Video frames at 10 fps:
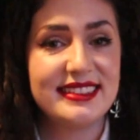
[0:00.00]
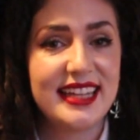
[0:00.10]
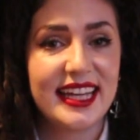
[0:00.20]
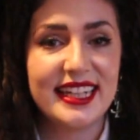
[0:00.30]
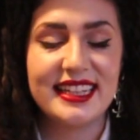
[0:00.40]

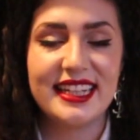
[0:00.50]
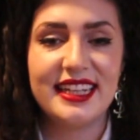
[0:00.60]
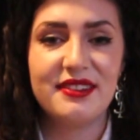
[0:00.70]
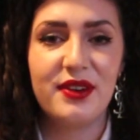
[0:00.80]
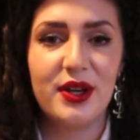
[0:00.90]

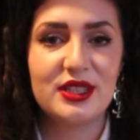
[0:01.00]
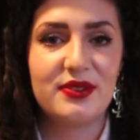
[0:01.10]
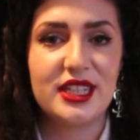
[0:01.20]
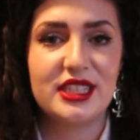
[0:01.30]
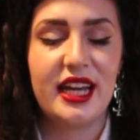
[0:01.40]
Secondly, Vogue's
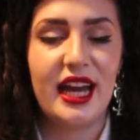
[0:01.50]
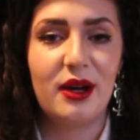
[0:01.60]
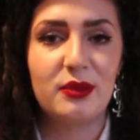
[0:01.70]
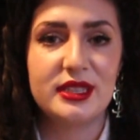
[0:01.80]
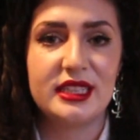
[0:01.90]
Fashion Night
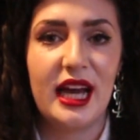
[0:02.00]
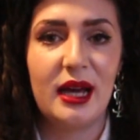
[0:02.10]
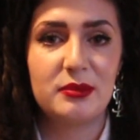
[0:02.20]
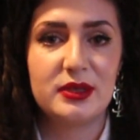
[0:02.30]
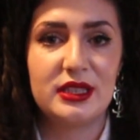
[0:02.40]
Out was an
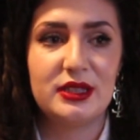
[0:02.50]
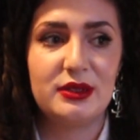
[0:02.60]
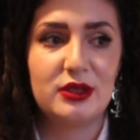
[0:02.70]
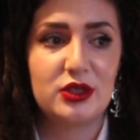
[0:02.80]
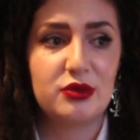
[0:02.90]

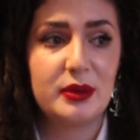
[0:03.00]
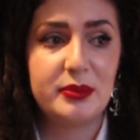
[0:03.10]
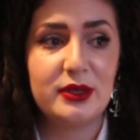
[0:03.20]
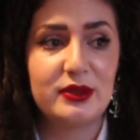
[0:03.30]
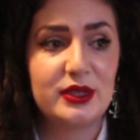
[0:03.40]
absolute
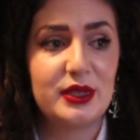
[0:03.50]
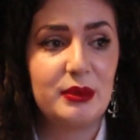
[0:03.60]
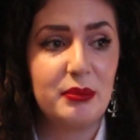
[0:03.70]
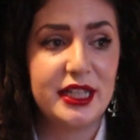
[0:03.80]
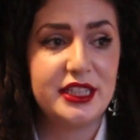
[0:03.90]
tribute
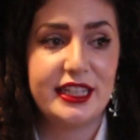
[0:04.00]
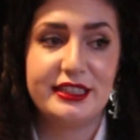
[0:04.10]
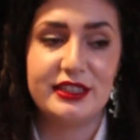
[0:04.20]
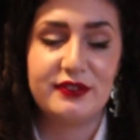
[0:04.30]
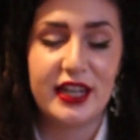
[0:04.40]
to
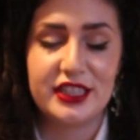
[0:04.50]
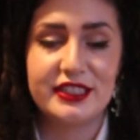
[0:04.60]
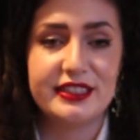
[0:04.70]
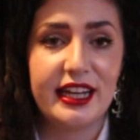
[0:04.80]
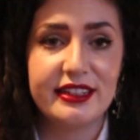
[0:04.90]
Manchester's
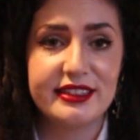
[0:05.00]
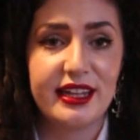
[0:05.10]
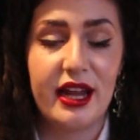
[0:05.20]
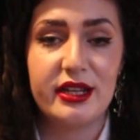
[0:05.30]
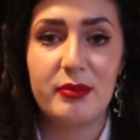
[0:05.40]
fashion sense
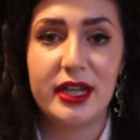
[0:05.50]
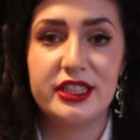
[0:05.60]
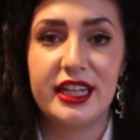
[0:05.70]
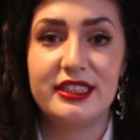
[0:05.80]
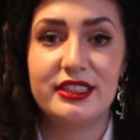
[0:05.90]
and
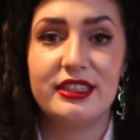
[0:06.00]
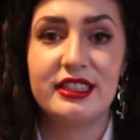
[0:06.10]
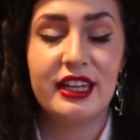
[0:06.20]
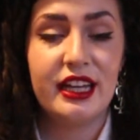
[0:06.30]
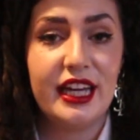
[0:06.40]
Manchester's
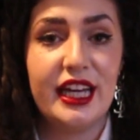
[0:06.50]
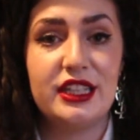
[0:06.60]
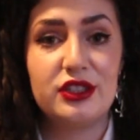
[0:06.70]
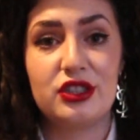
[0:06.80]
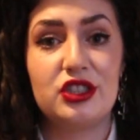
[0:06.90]

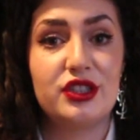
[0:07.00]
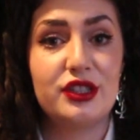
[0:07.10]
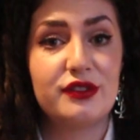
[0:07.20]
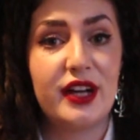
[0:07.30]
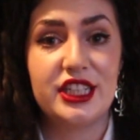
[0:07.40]

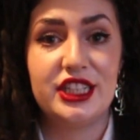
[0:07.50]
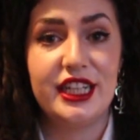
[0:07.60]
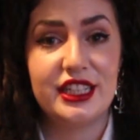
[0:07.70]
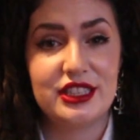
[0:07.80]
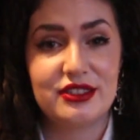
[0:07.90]
industrial fashion
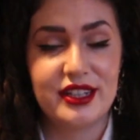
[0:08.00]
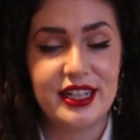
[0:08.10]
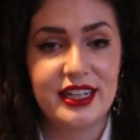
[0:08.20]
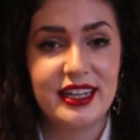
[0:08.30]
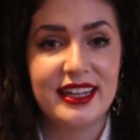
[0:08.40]
history.